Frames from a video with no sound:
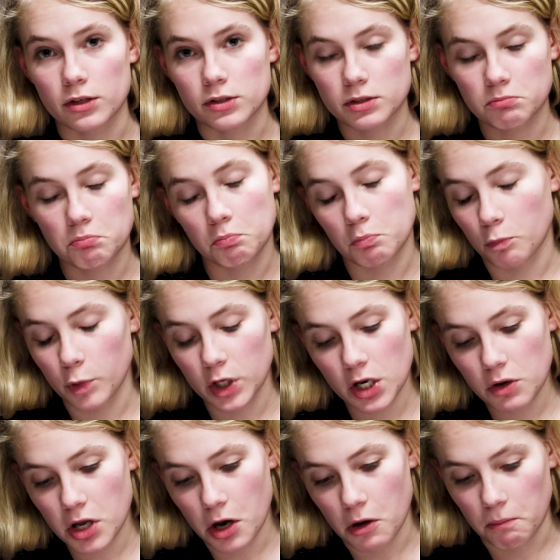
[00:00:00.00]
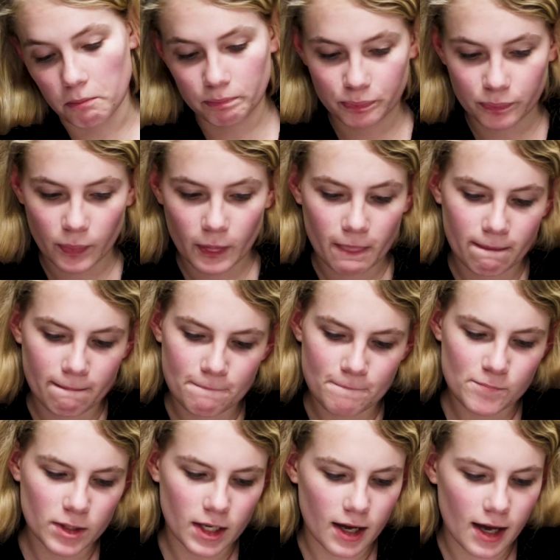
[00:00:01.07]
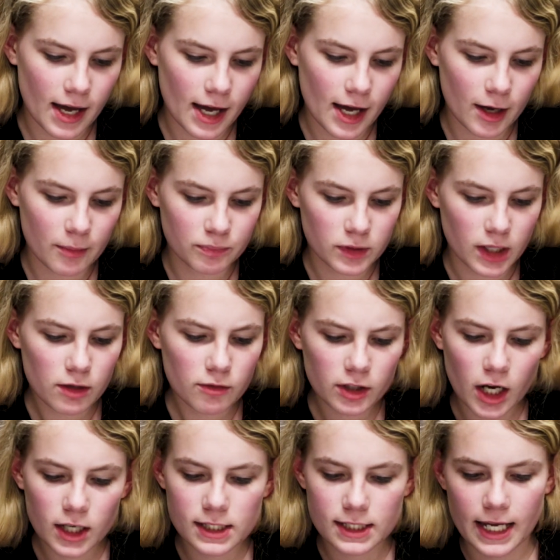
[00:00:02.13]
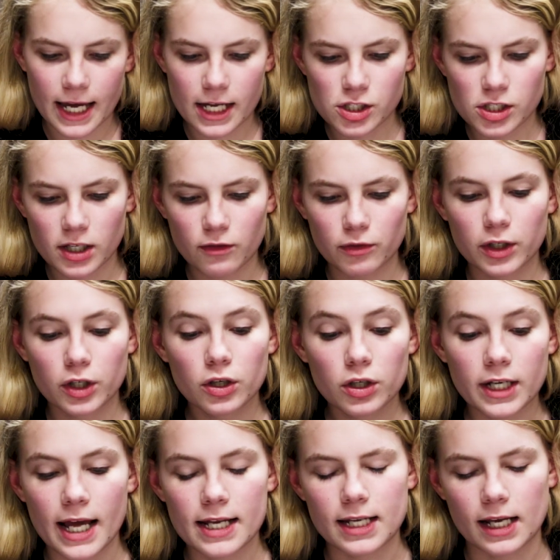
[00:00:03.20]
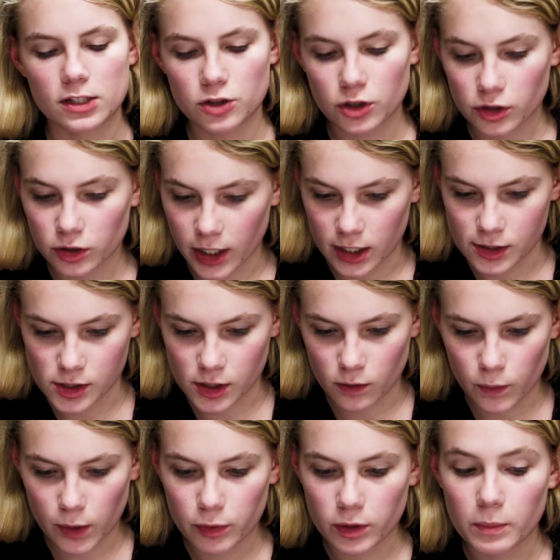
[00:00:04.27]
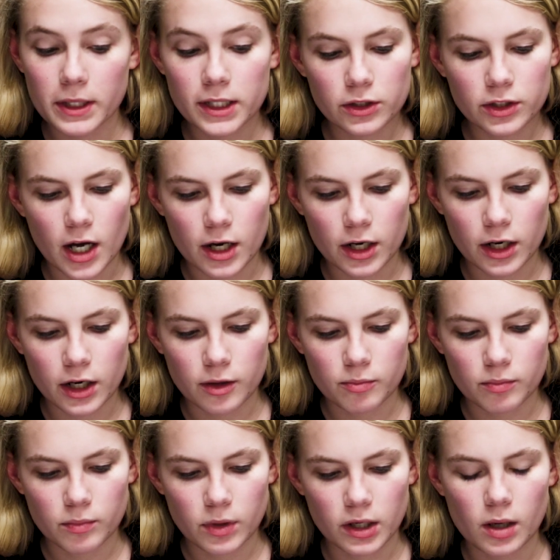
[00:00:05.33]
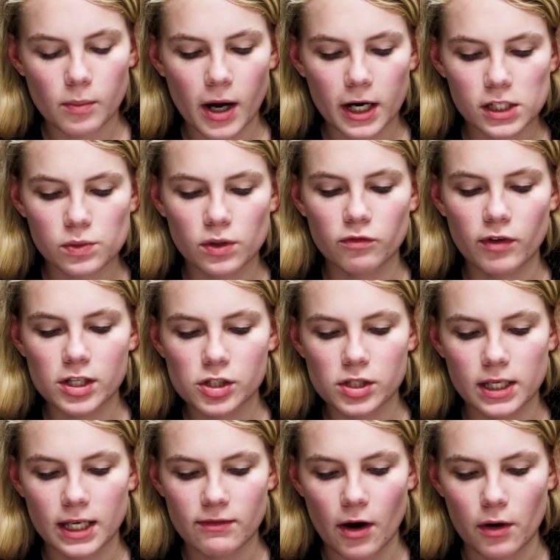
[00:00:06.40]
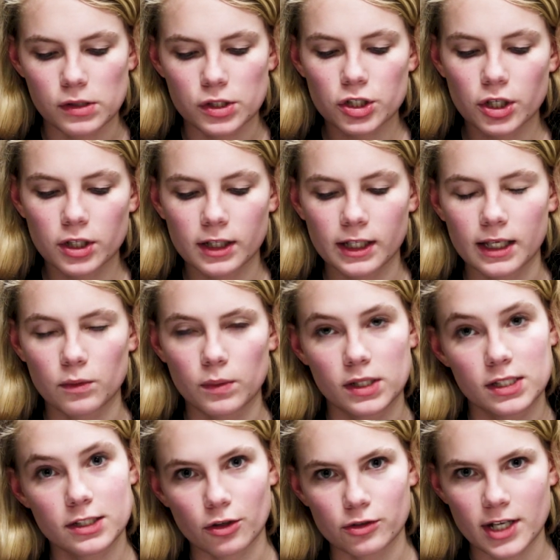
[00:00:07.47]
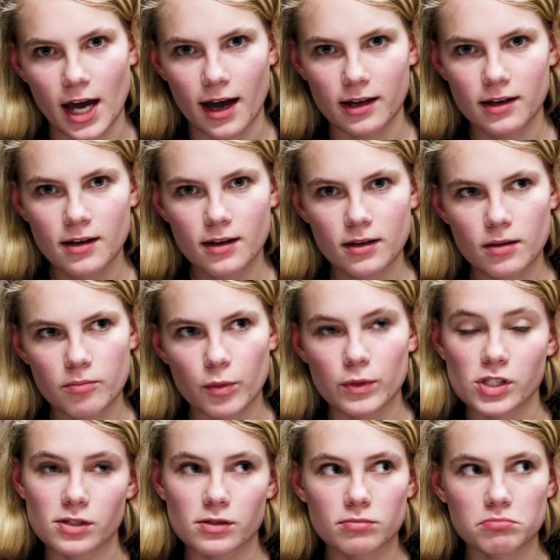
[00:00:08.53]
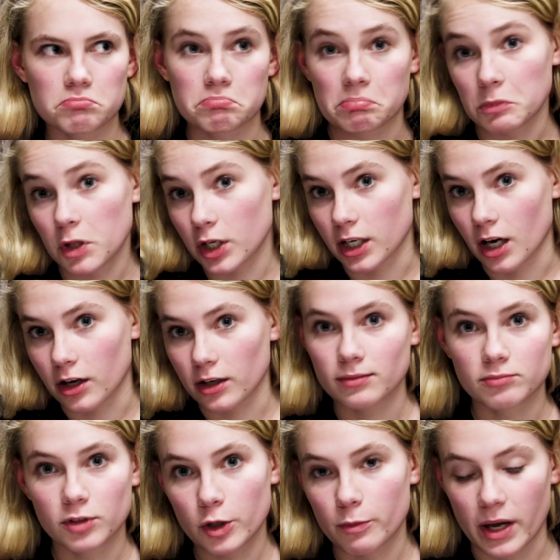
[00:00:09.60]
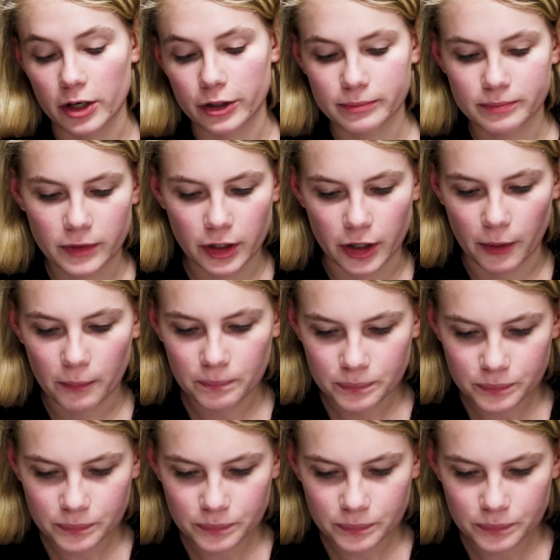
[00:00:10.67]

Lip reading: years. We don't know. In regards to aging, if we could end external aging, we would appear younger, and our bodies would eventually give out internally and we'd still die. But we just look younger, look better, you